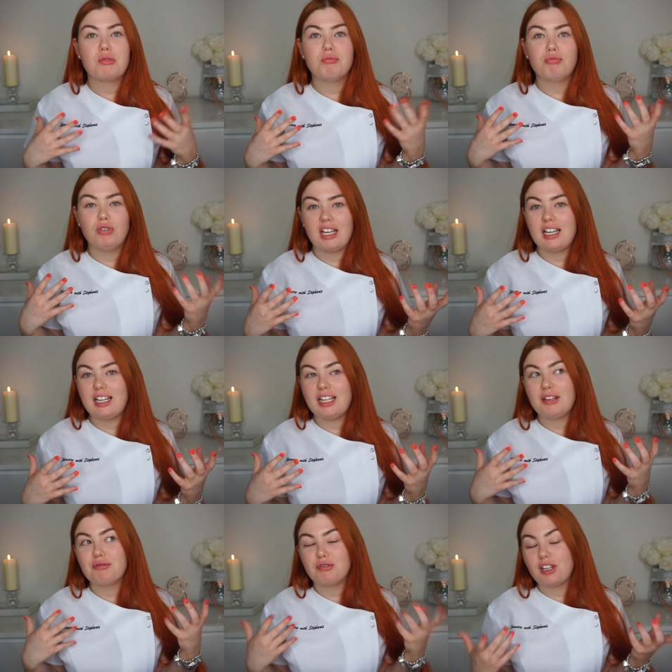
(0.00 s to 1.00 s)

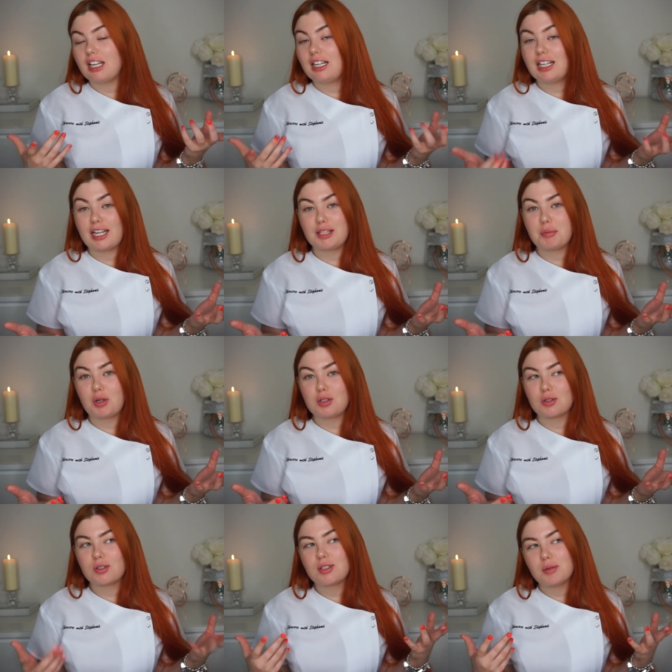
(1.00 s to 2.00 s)
really liked the
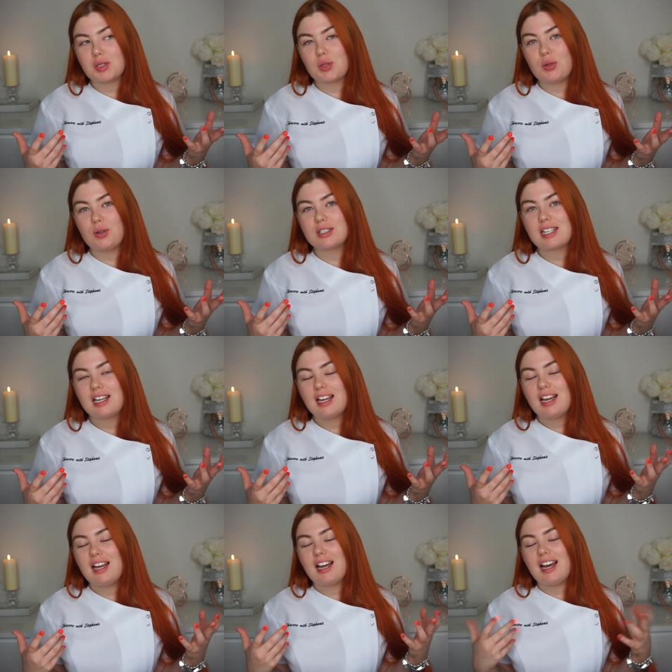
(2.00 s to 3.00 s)
product. So I thought
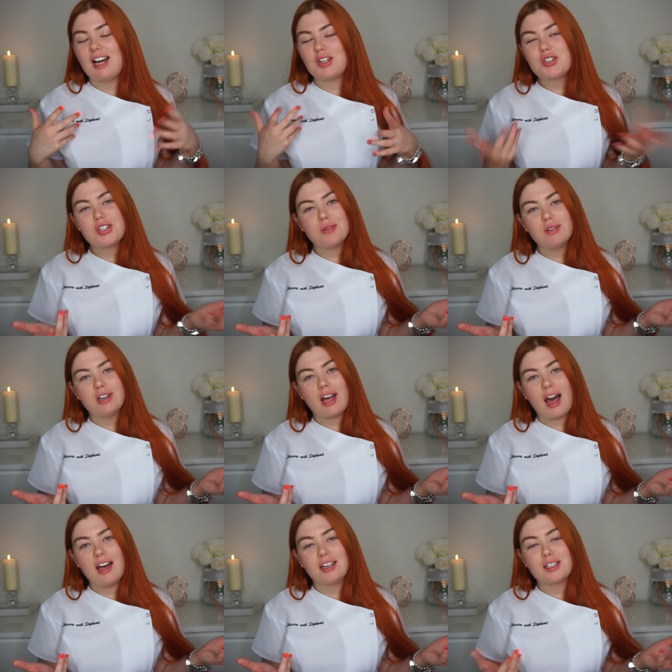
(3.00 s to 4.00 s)
I'd show you it,
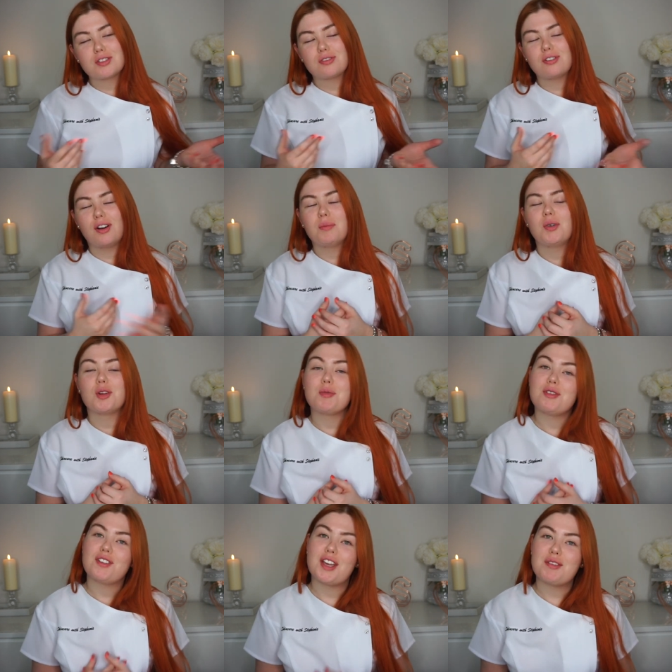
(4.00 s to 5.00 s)
and it's from one of
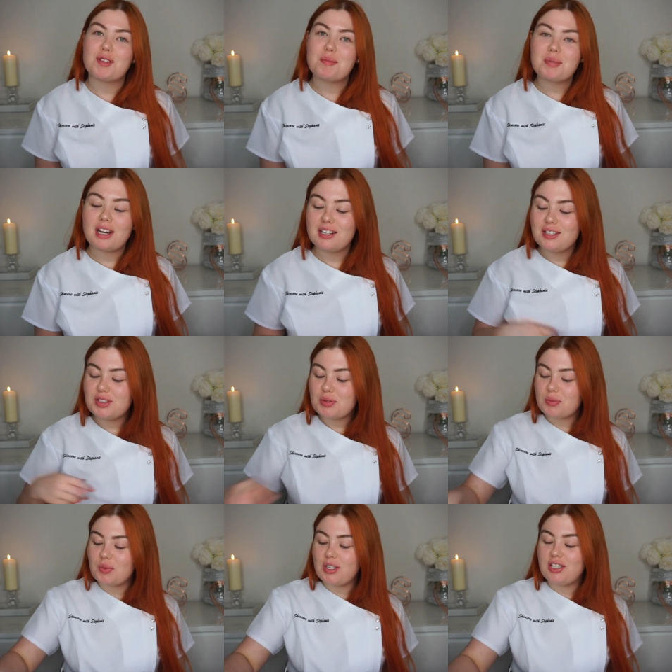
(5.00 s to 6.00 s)
my favourite
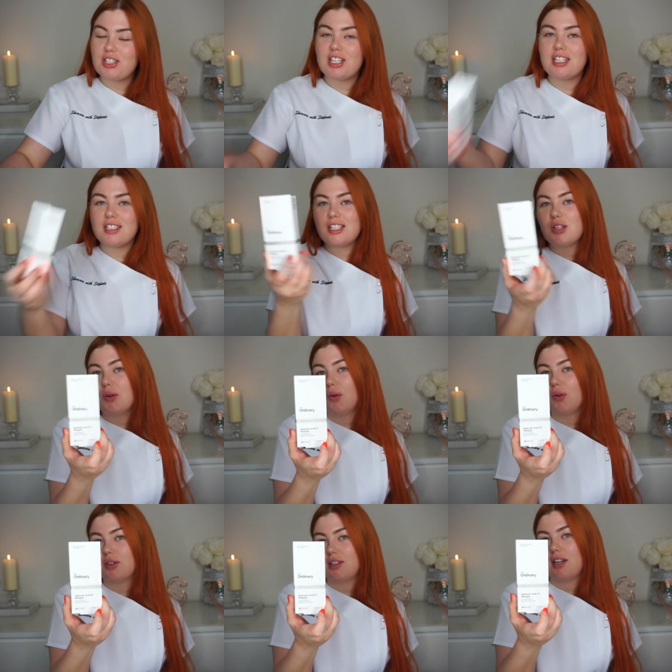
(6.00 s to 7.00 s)
brands, which is The
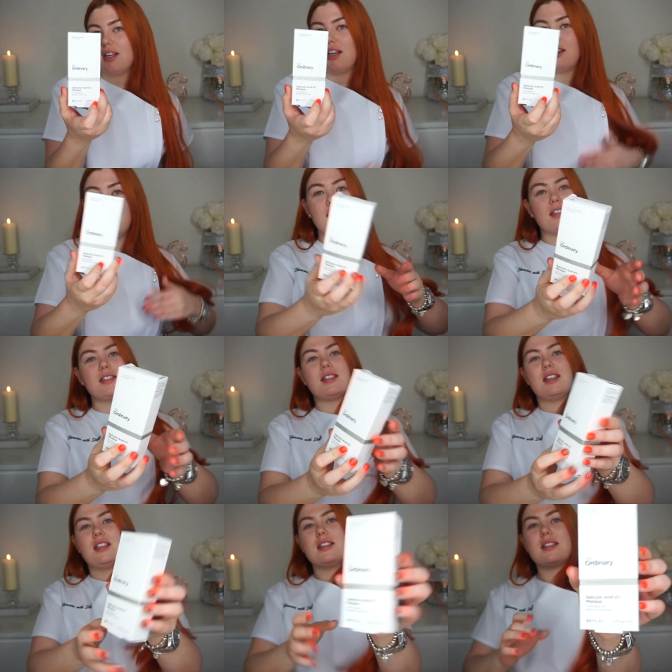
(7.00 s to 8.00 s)
Ordinary, and
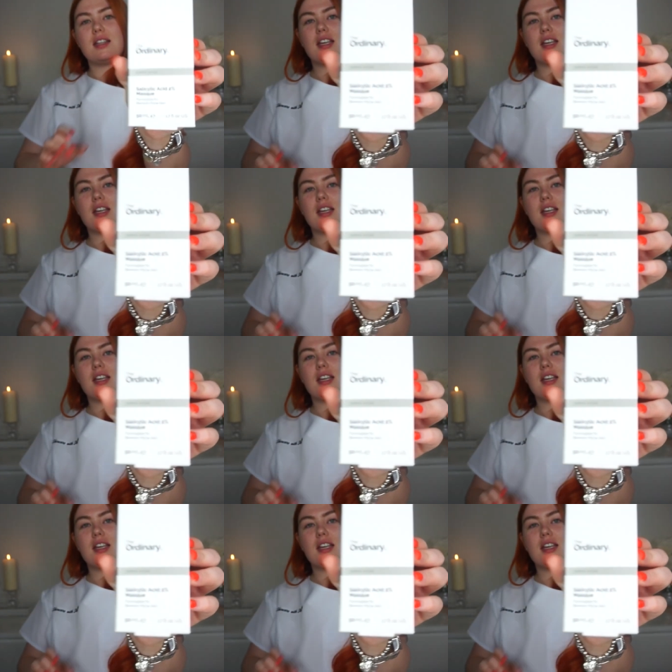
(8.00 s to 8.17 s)
this is